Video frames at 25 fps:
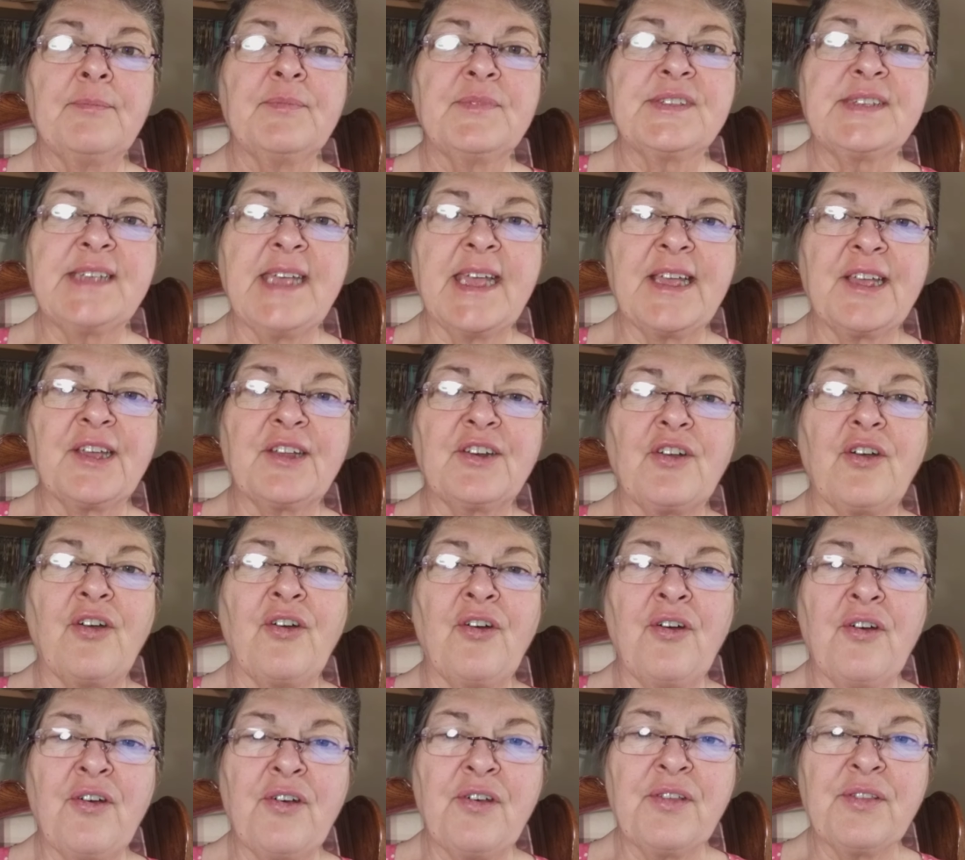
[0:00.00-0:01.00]
taken
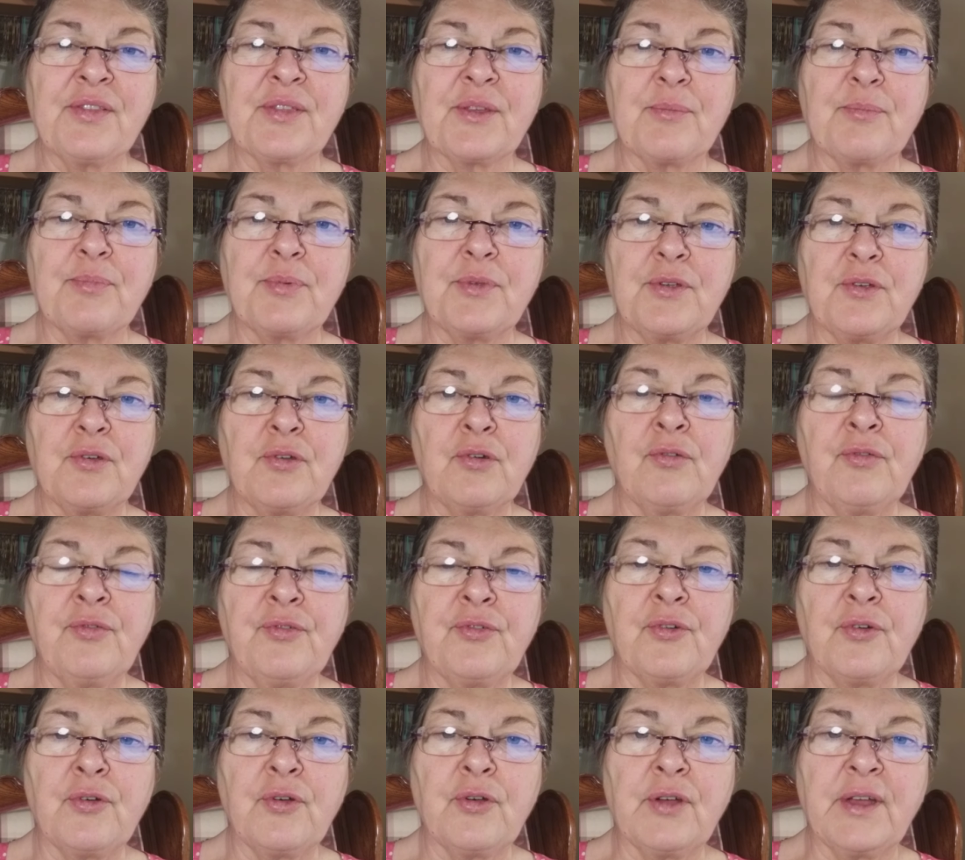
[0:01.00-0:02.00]
all the
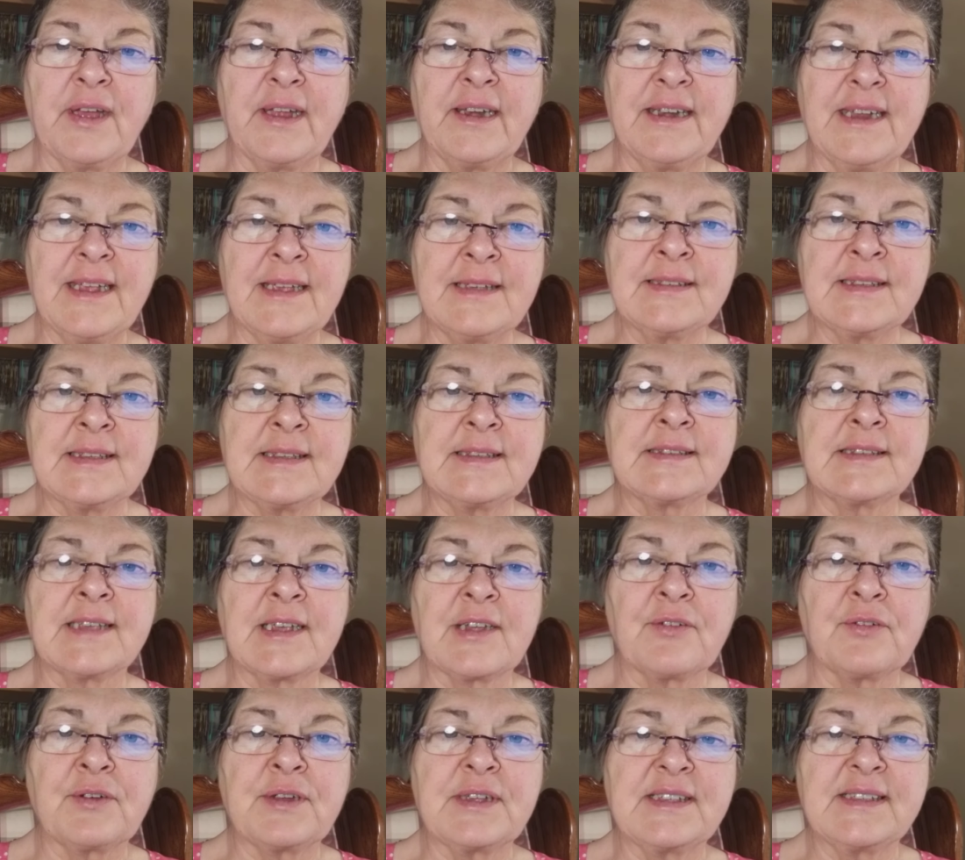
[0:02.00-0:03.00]
beautiful and
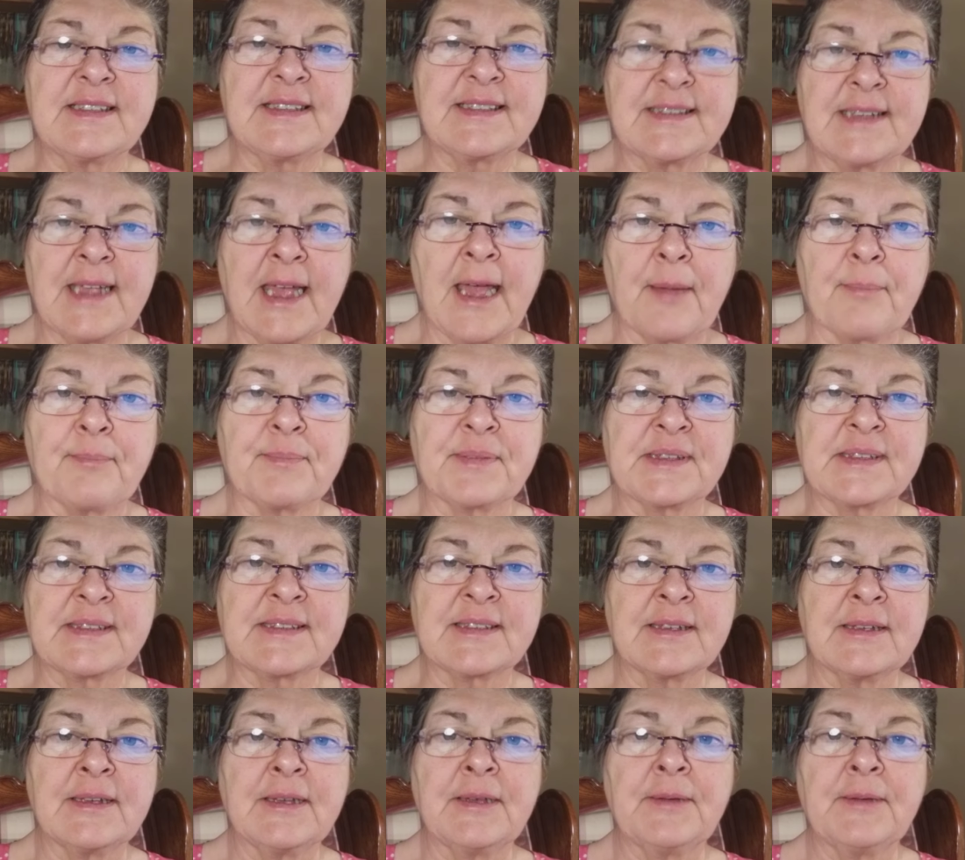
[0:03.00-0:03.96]
necessary steps.